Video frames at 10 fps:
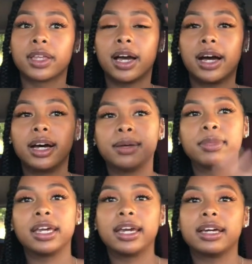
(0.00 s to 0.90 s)

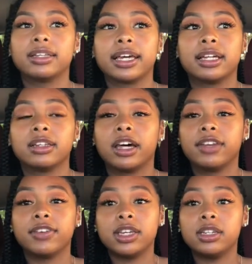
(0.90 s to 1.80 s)
They like a lot
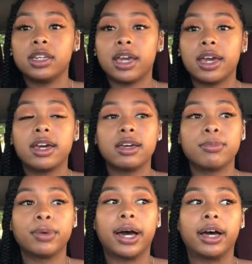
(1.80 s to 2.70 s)
of
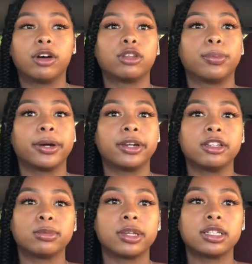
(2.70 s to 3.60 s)
EDM at all the
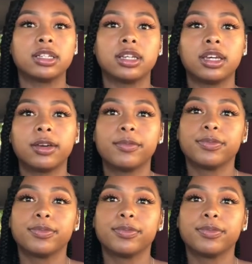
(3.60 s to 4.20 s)
parties, basically.